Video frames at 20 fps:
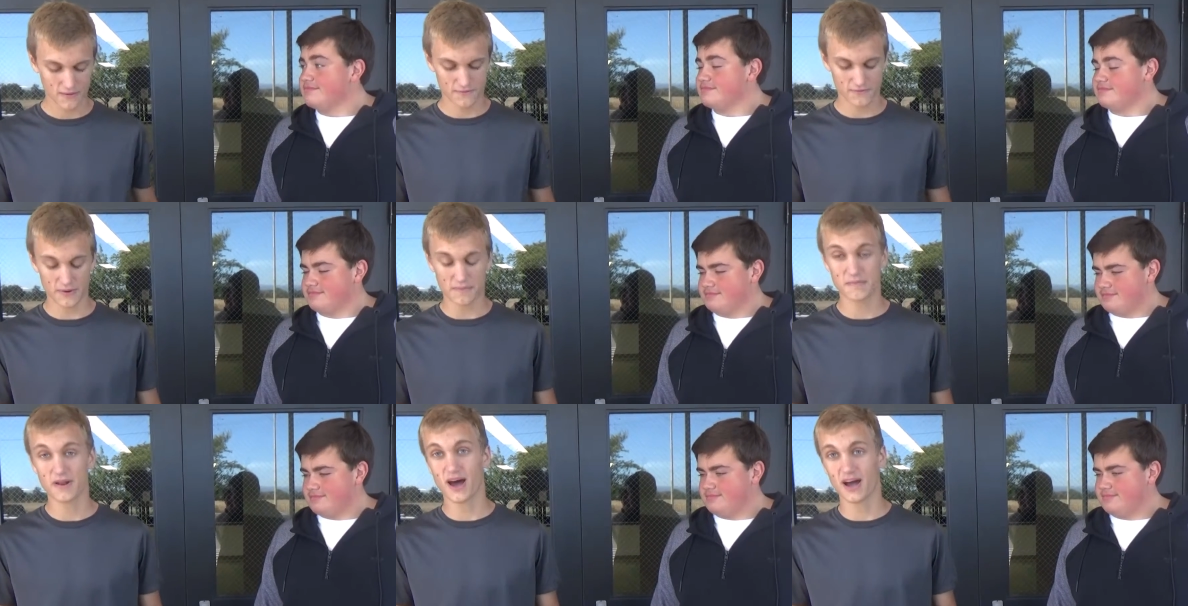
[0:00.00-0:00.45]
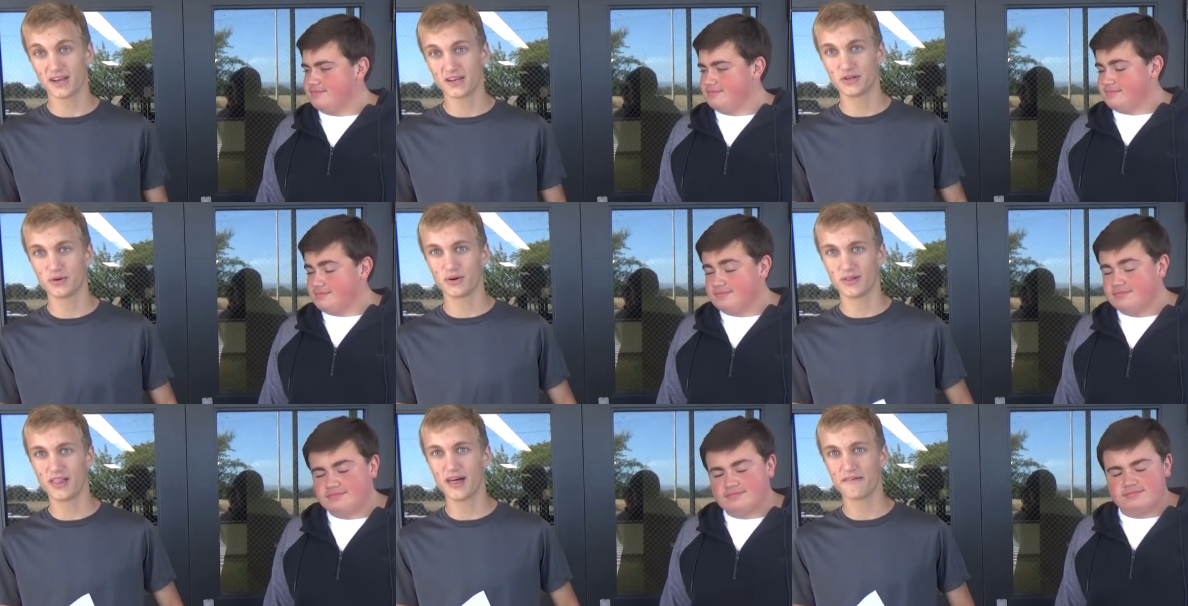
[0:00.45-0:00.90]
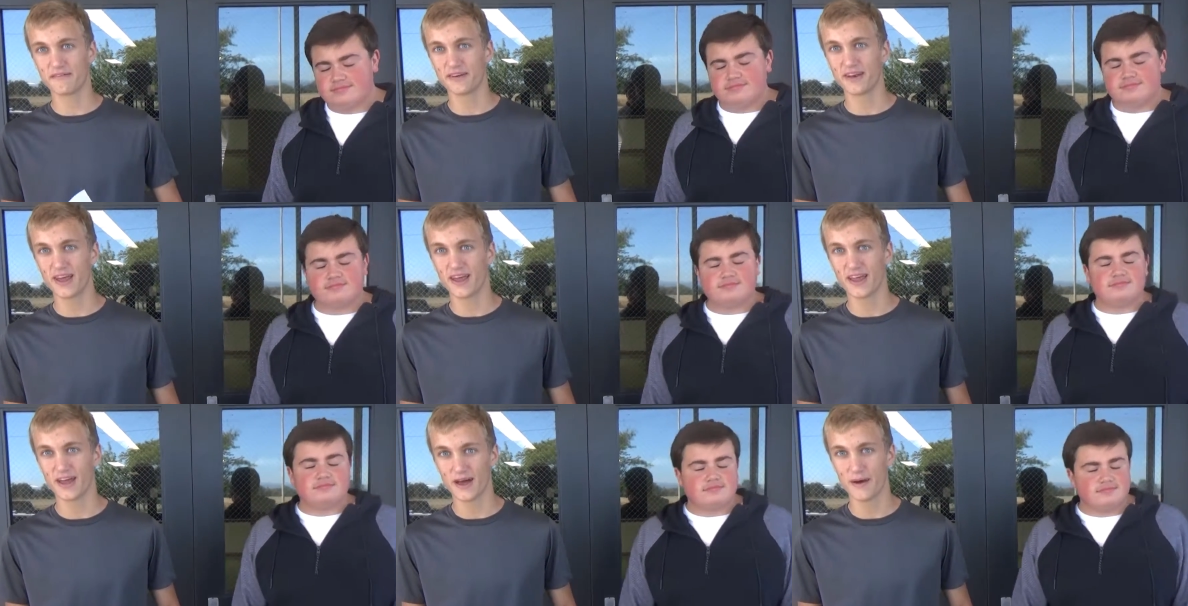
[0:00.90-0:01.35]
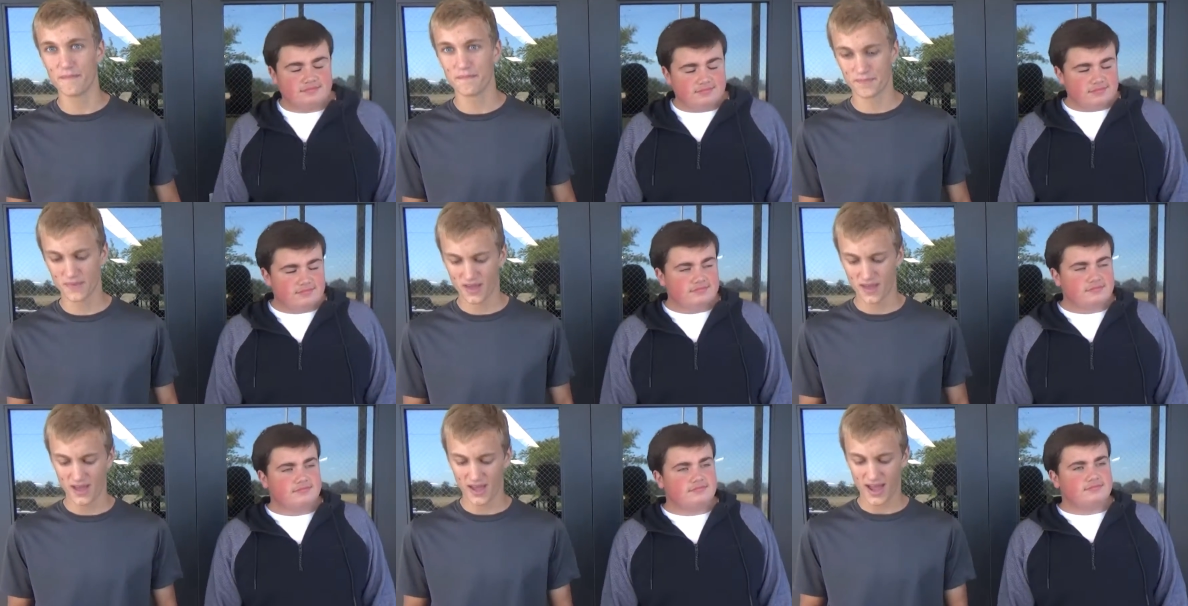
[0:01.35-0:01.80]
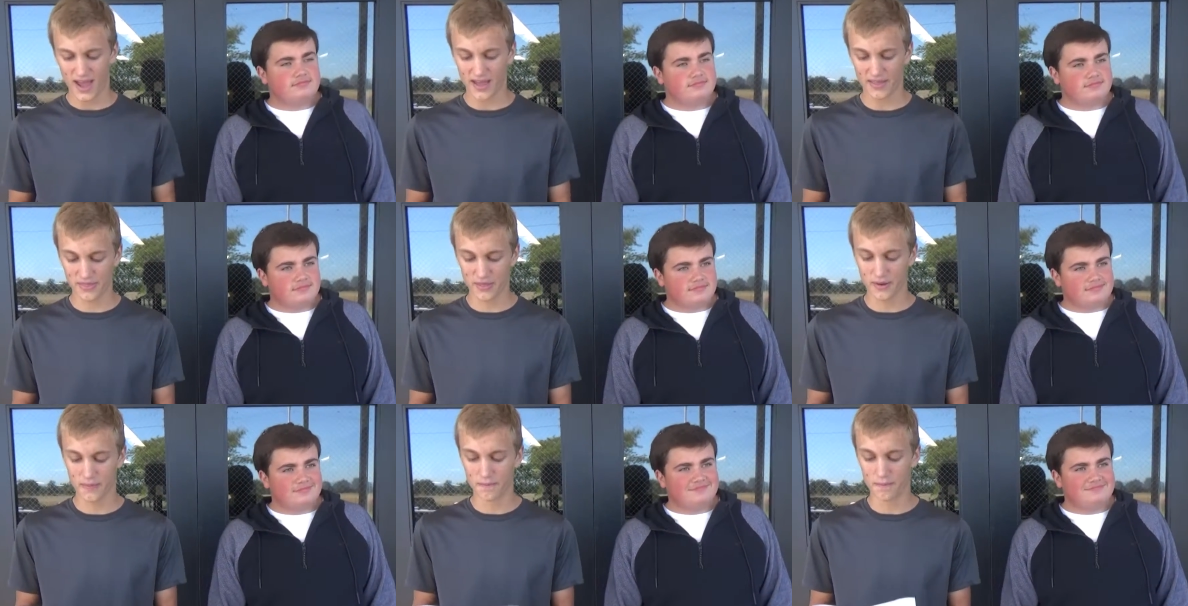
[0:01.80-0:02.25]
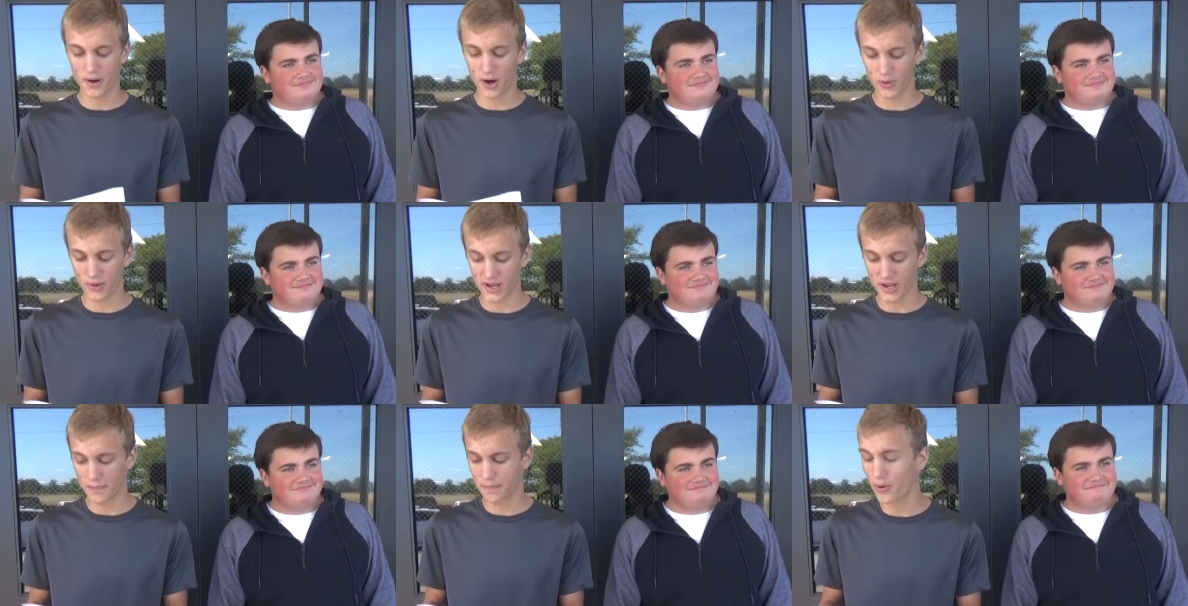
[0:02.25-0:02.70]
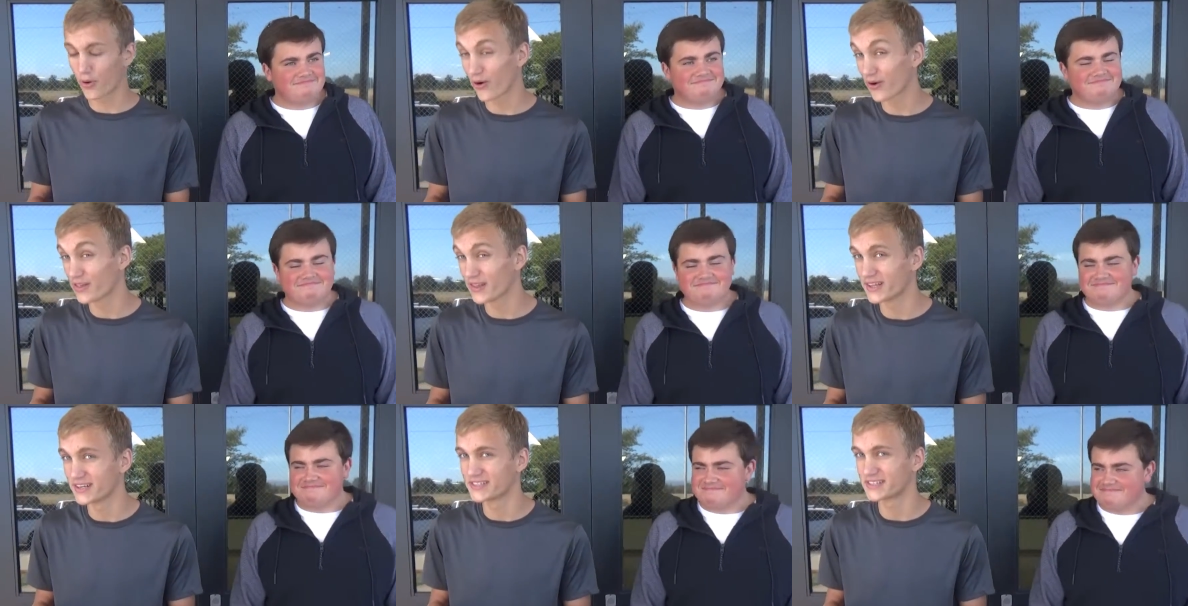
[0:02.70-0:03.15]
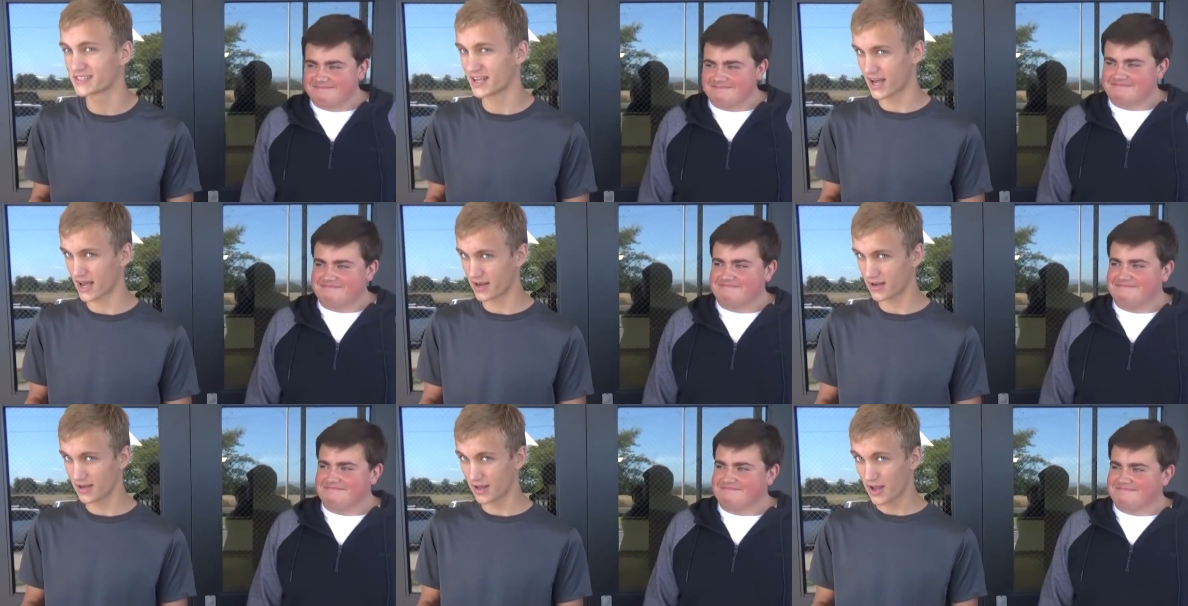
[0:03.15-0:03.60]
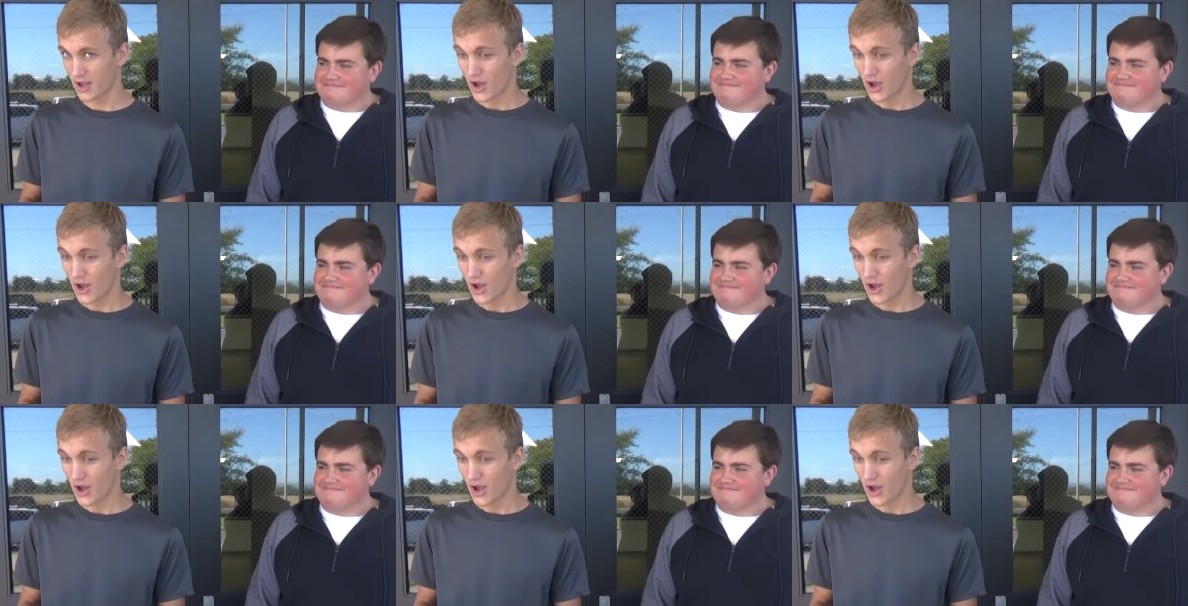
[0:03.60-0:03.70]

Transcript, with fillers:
Speaker 1: from 9 to 11 a.m., at the Boeing Portland site,